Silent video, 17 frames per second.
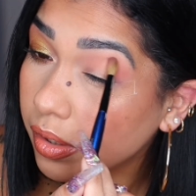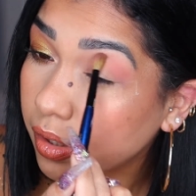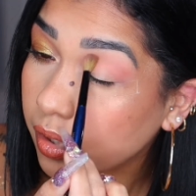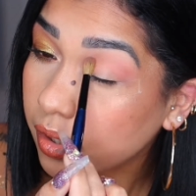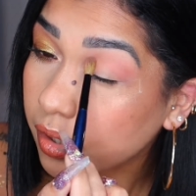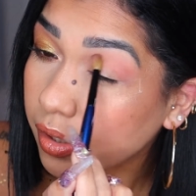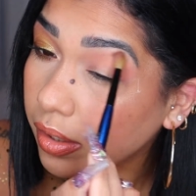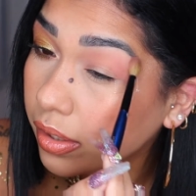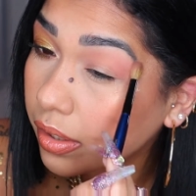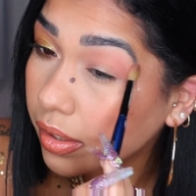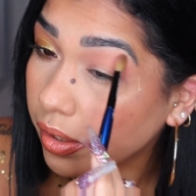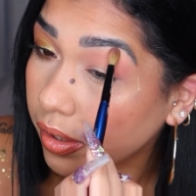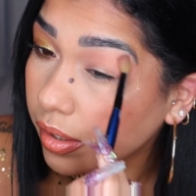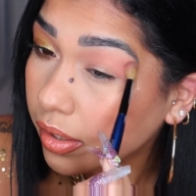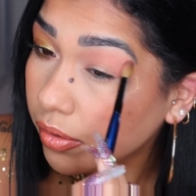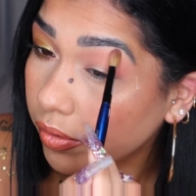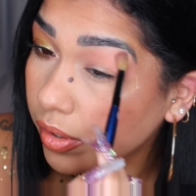I like it,
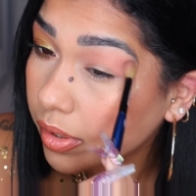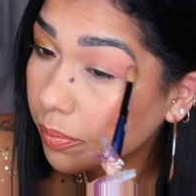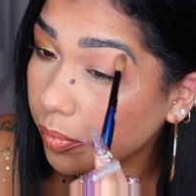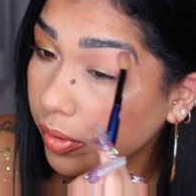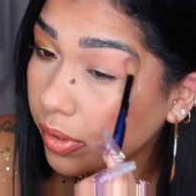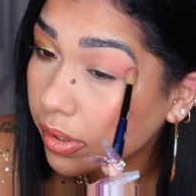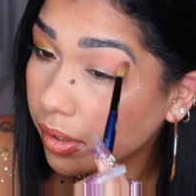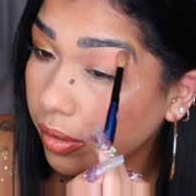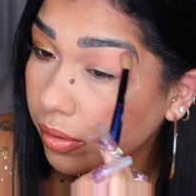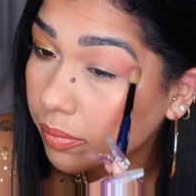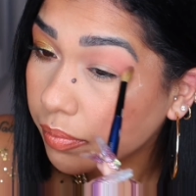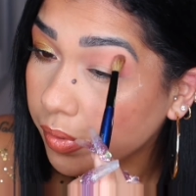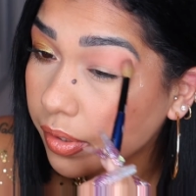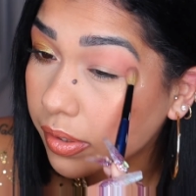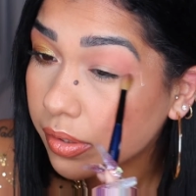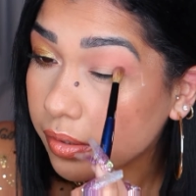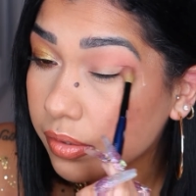and I only put a little
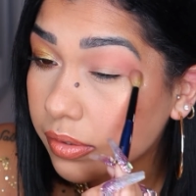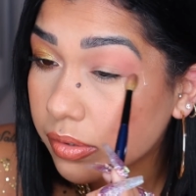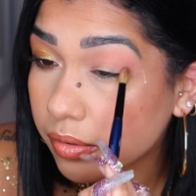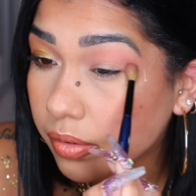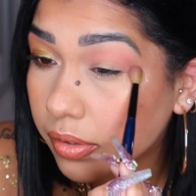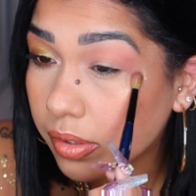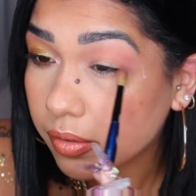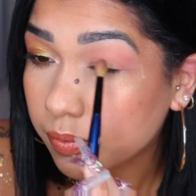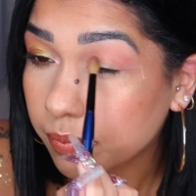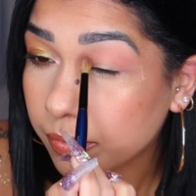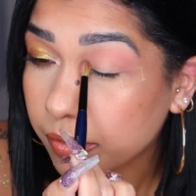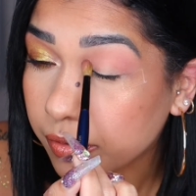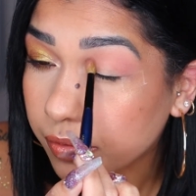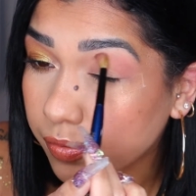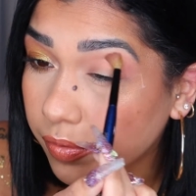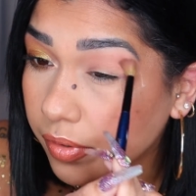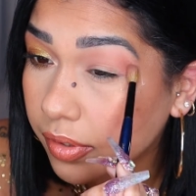bit, so that's
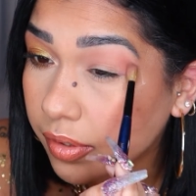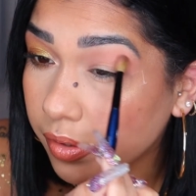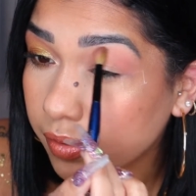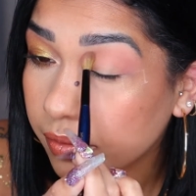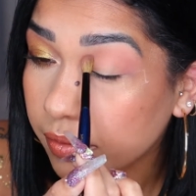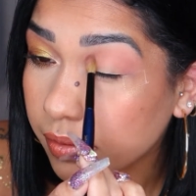perfect.